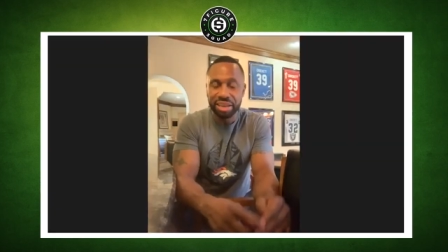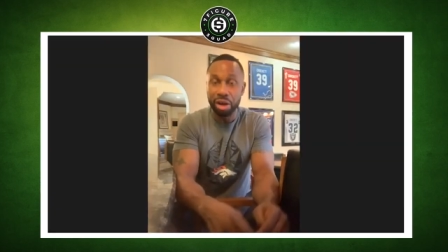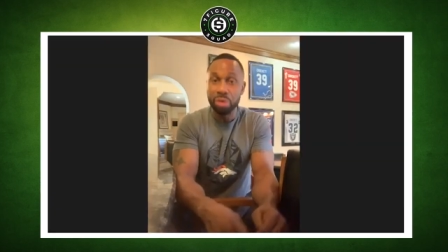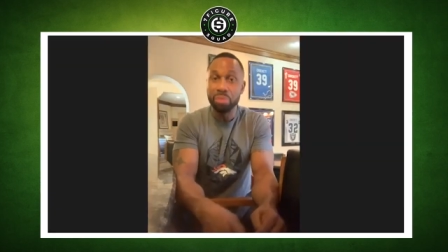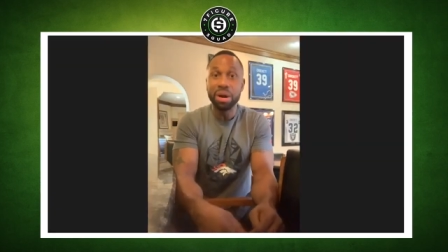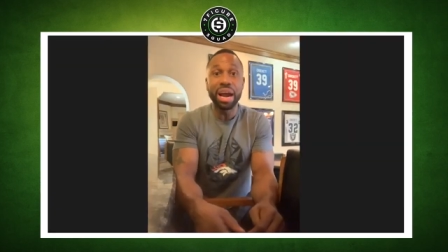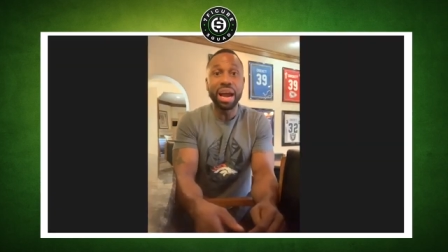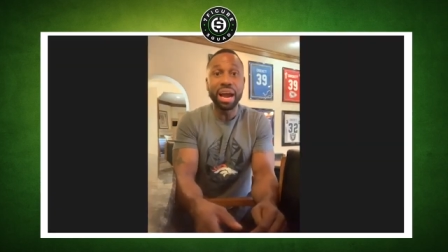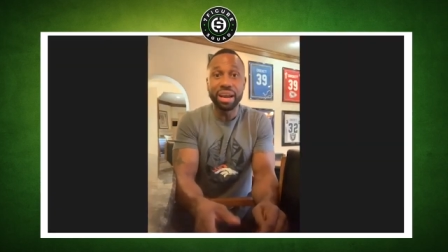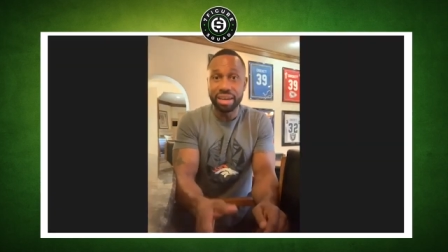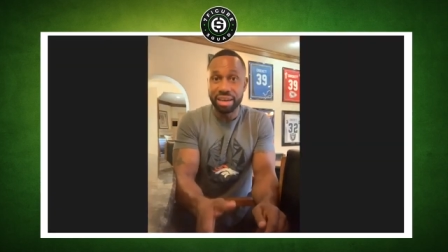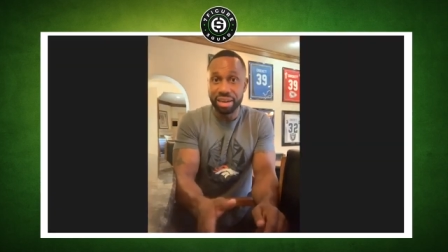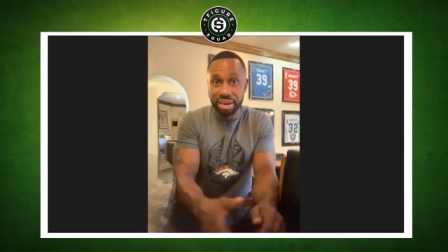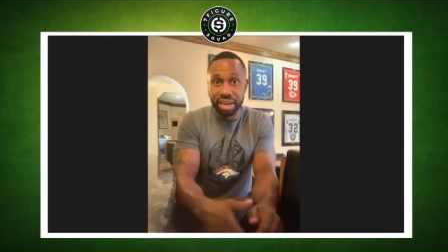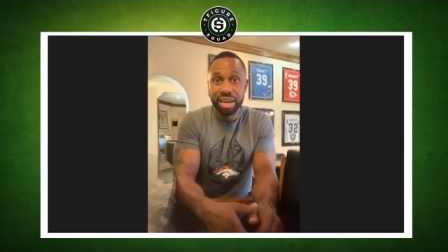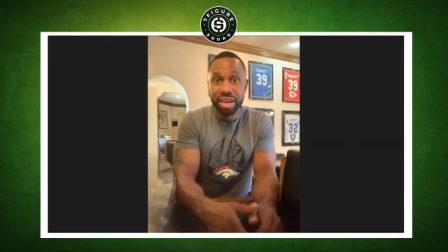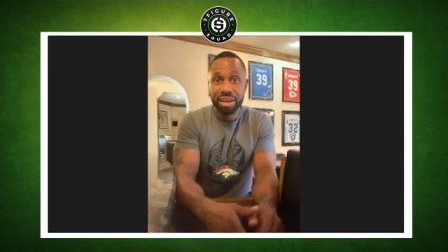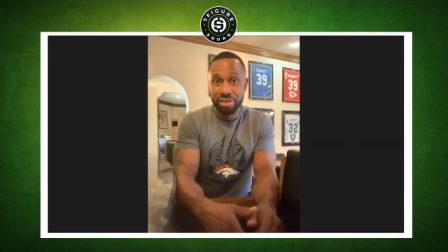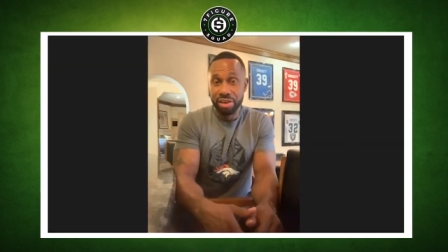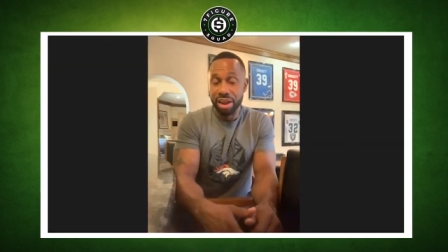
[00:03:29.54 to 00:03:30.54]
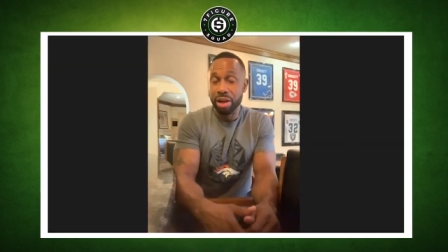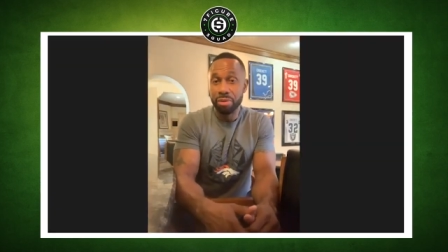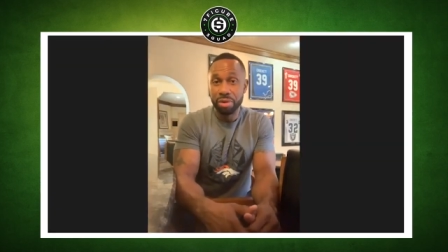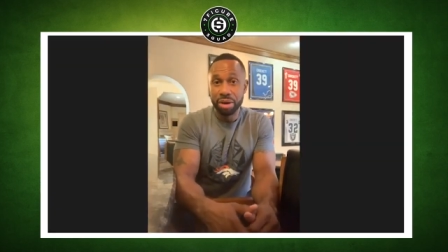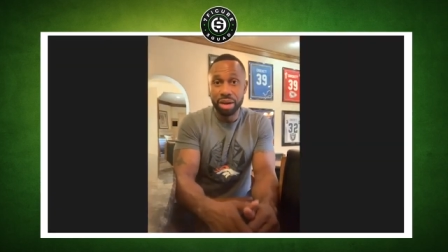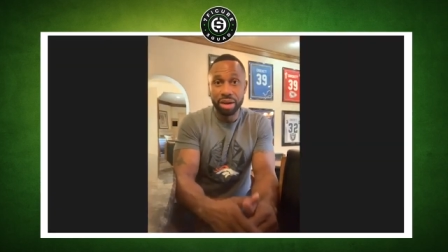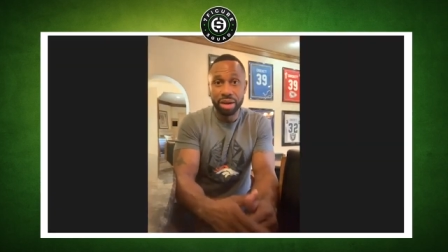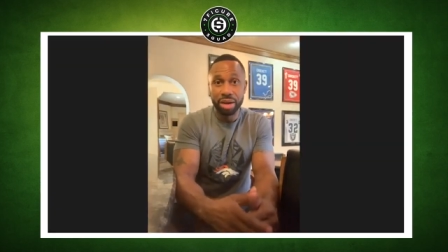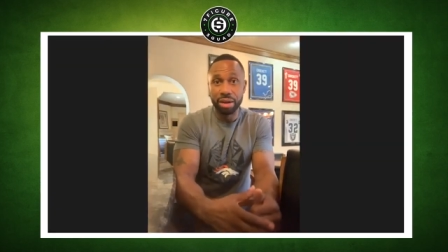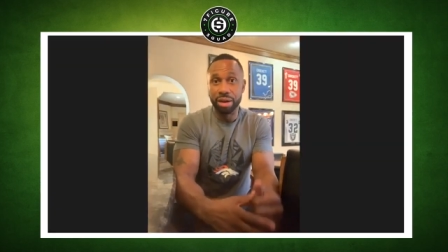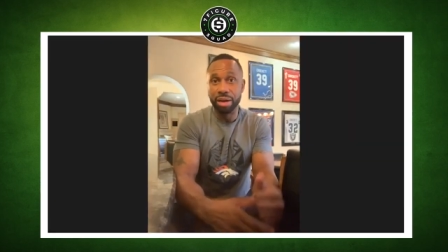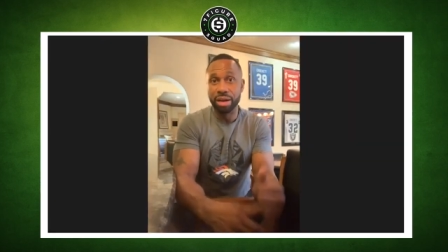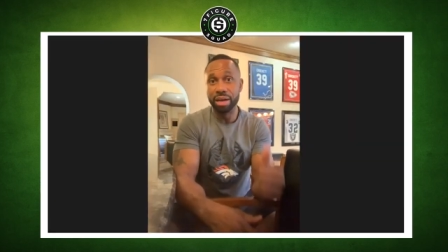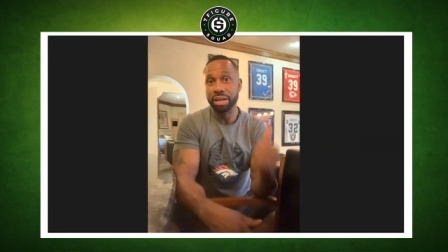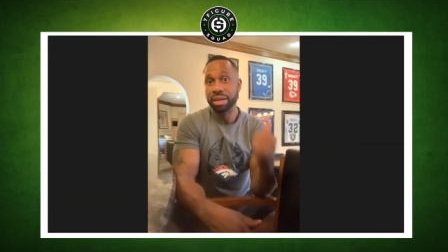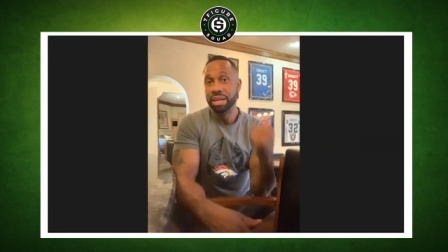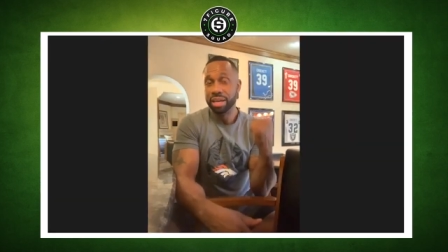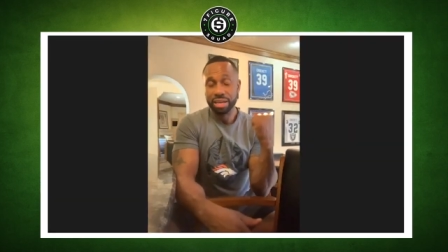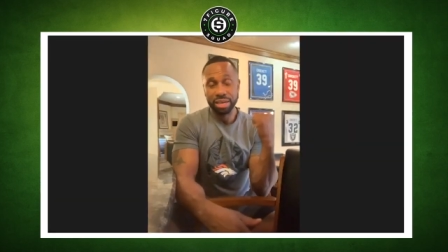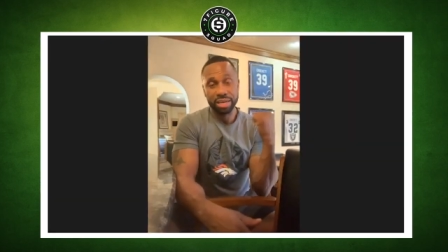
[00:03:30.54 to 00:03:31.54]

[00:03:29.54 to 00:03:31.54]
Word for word: there were there, there were uh,